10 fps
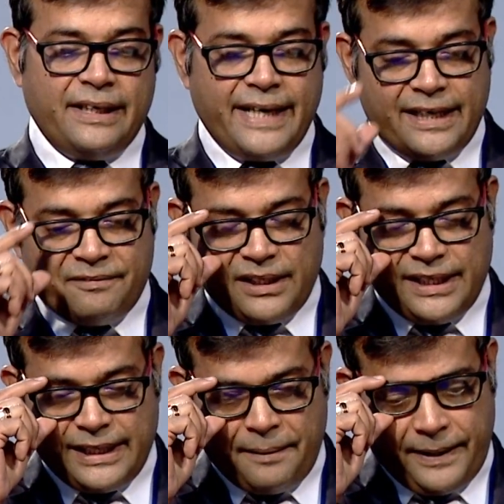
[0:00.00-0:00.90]
Net
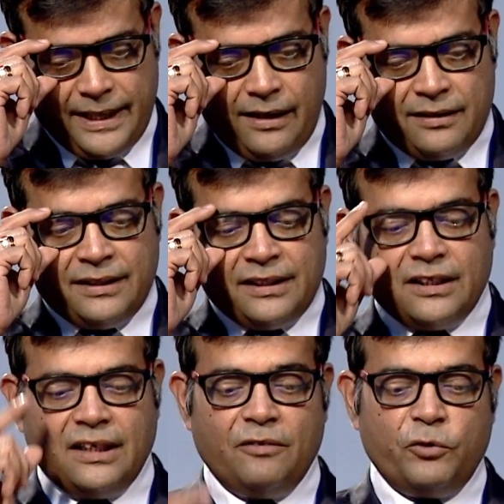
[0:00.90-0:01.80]
working capital
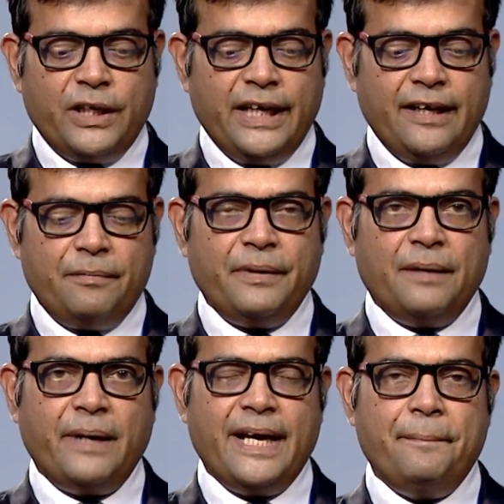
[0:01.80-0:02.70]
would
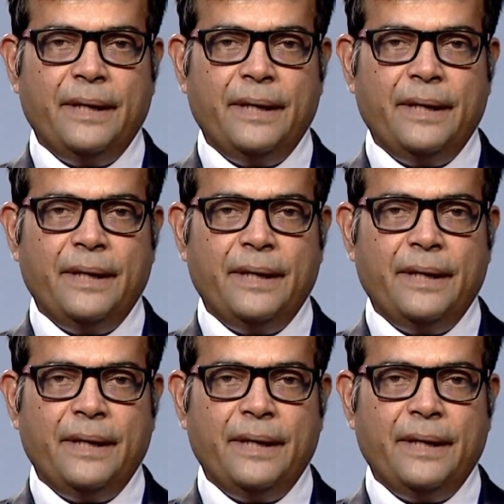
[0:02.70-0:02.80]
hereby